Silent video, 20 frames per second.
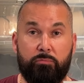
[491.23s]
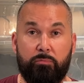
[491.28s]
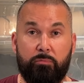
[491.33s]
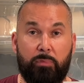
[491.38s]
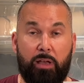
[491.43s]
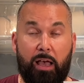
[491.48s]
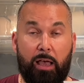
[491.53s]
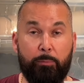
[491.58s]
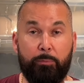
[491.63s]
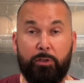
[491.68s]

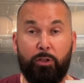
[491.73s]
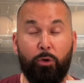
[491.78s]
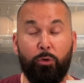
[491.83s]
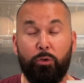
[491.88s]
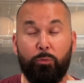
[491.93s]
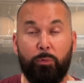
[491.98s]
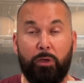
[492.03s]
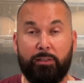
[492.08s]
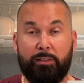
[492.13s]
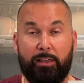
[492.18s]
I'm the
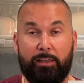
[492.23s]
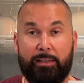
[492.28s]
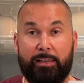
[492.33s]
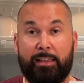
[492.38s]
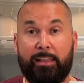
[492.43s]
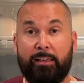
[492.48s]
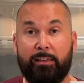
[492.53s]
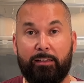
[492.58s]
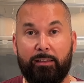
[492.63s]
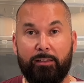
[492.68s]
only one that
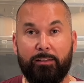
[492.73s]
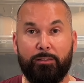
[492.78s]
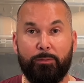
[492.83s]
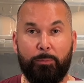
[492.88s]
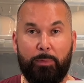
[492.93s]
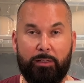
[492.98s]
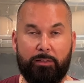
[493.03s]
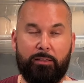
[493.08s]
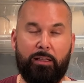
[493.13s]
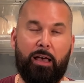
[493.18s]
need this,
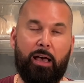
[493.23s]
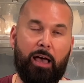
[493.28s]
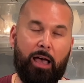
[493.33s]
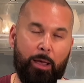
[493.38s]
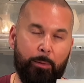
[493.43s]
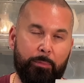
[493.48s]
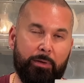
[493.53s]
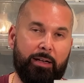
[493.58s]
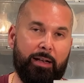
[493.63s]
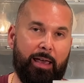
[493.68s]
but
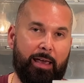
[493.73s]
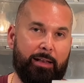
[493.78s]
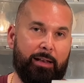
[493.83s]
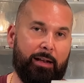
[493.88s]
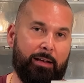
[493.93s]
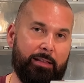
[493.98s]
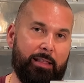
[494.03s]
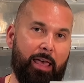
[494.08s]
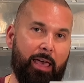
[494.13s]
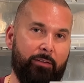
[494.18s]
I'm glad
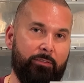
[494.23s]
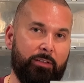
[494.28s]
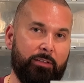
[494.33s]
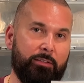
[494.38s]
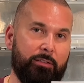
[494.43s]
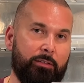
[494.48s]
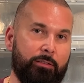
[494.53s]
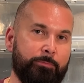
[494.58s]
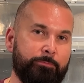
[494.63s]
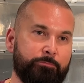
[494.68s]
that I have
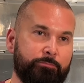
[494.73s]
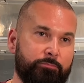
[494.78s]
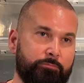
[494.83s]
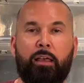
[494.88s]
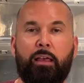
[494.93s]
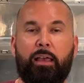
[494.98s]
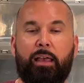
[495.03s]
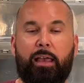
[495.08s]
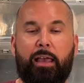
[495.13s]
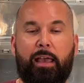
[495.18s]
it.
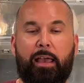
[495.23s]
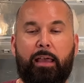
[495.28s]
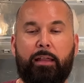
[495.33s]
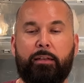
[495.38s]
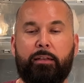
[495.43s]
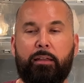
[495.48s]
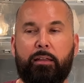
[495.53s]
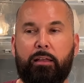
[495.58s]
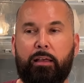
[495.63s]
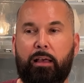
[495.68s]

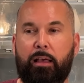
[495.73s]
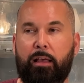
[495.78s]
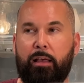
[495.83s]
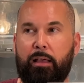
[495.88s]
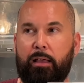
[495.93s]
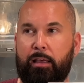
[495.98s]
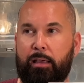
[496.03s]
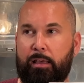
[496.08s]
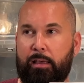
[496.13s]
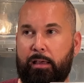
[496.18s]
And
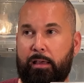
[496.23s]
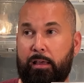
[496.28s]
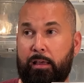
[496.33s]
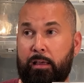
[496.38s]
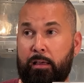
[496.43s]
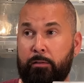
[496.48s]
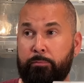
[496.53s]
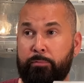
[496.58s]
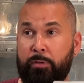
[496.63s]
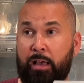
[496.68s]

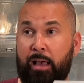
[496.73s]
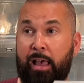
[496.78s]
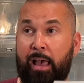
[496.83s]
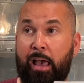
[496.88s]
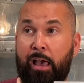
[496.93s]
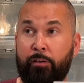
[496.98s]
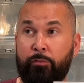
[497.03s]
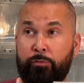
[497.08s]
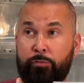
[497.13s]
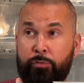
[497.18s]
I
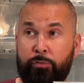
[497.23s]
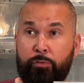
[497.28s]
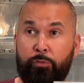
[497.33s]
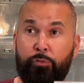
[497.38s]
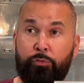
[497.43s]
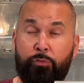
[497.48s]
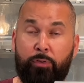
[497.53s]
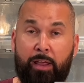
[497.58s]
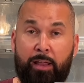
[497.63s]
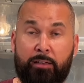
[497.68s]
have
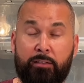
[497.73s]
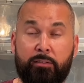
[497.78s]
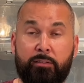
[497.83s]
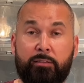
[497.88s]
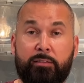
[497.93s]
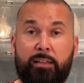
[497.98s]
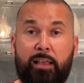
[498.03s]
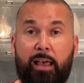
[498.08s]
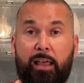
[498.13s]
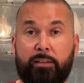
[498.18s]
friends
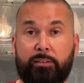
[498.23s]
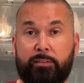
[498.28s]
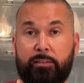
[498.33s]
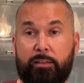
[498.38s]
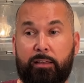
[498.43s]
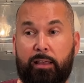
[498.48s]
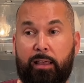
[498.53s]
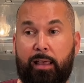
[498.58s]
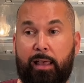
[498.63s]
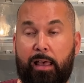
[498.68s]
that
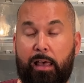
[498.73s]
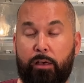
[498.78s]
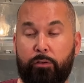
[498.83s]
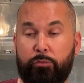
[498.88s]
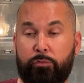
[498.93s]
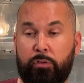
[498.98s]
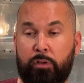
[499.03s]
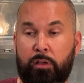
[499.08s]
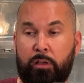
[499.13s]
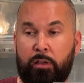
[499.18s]

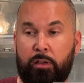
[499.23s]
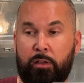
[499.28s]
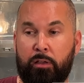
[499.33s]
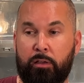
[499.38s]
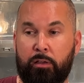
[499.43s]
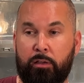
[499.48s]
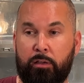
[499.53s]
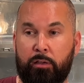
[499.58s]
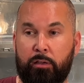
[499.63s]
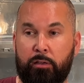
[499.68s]

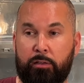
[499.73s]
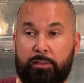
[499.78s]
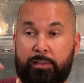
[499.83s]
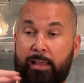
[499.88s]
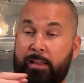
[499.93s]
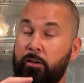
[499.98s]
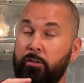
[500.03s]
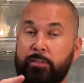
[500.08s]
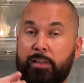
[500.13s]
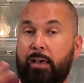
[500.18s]

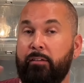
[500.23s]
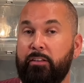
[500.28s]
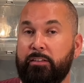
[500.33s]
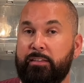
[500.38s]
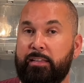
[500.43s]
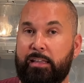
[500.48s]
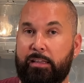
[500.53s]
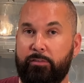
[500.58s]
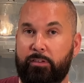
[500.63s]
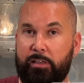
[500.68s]
they don't have a
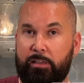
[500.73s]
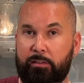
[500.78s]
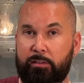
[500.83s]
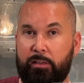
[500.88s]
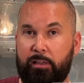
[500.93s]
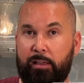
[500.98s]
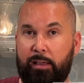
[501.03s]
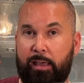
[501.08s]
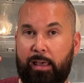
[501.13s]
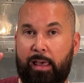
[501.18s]
TV,
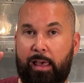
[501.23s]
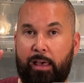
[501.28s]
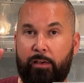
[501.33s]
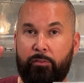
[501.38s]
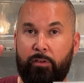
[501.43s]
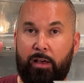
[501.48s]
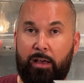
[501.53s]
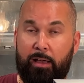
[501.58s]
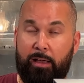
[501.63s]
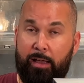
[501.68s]
they have
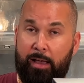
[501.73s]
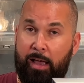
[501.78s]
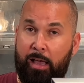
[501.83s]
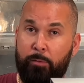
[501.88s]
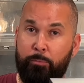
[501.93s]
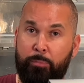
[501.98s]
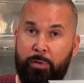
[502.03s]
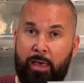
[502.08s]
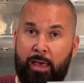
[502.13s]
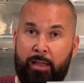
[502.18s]
an
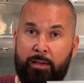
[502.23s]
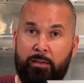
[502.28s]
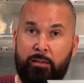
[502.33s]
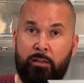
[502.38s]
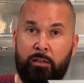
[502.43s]
iPad